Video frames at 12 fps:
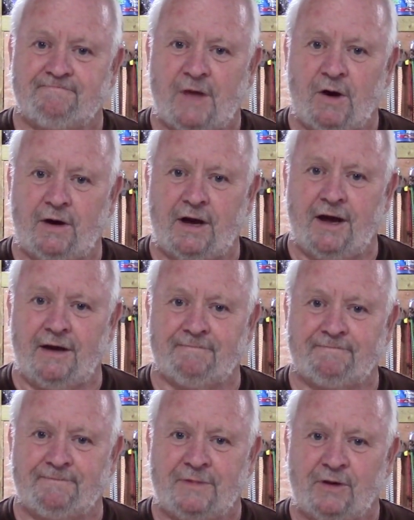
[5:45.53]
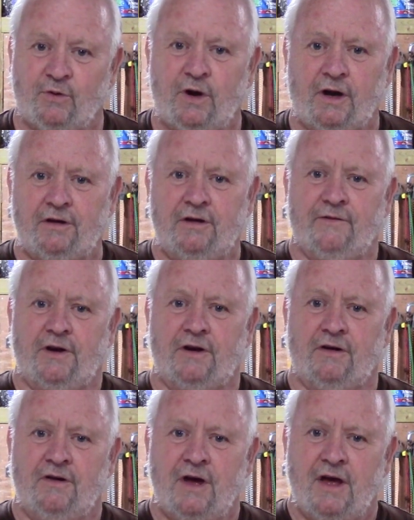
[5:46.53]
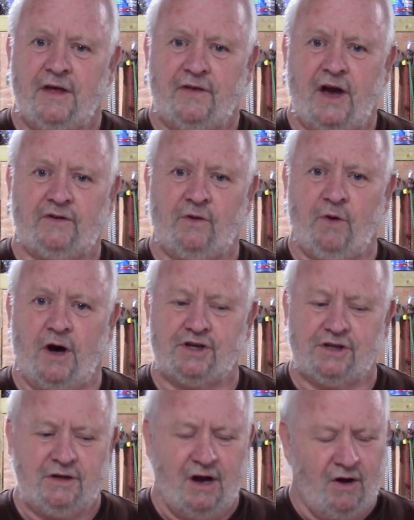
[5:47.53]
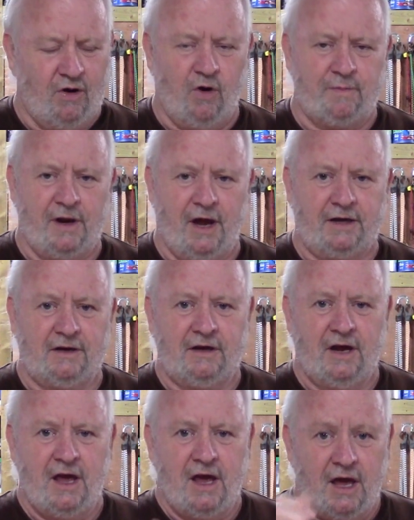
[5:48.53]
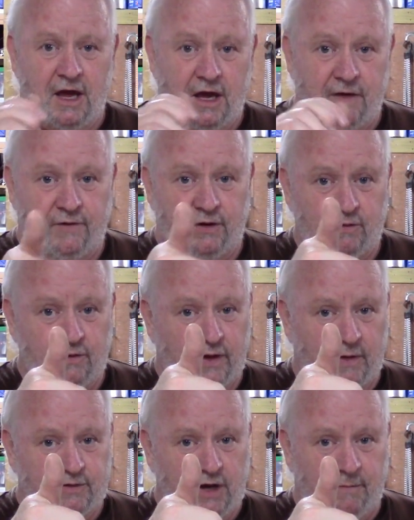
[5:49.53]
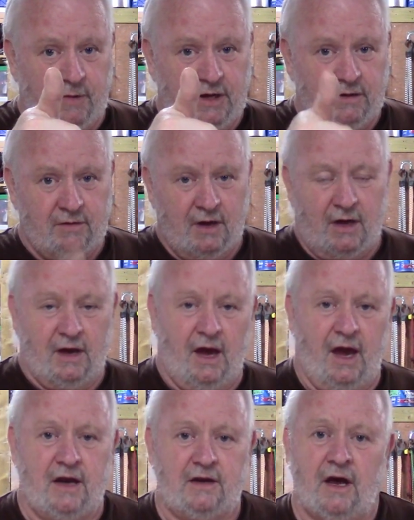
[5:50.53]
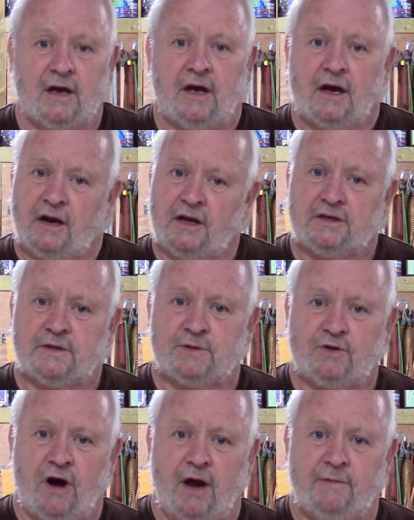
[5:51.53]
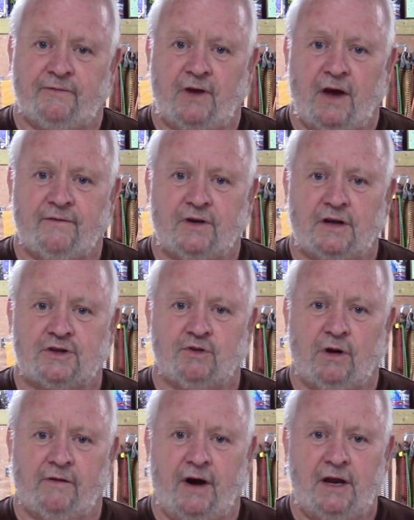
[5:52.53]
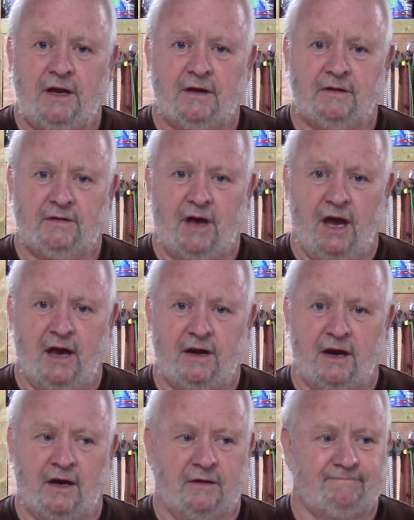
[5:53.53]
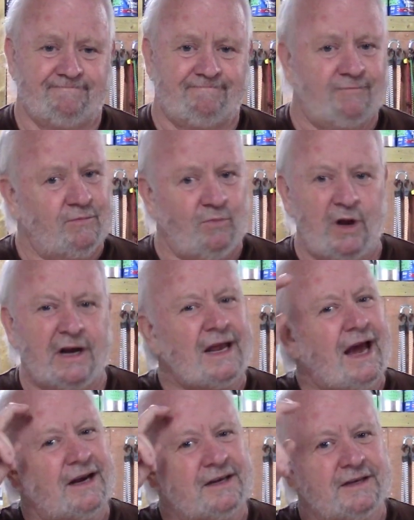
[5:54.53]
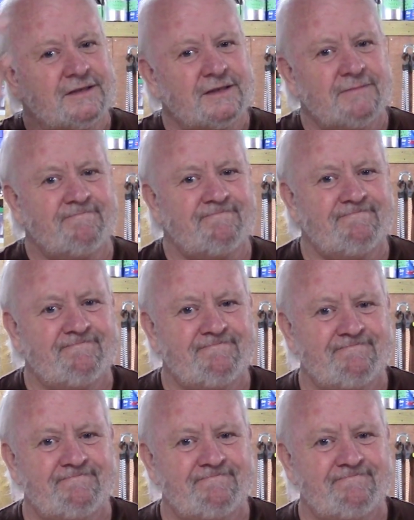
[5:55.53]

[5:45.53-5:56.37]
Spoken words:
Okay, quick little video. Thanks for watching. Hope you liked it. If you do, thumbs up me. And click subscribe if you haven't done so already. And we'll talk to you.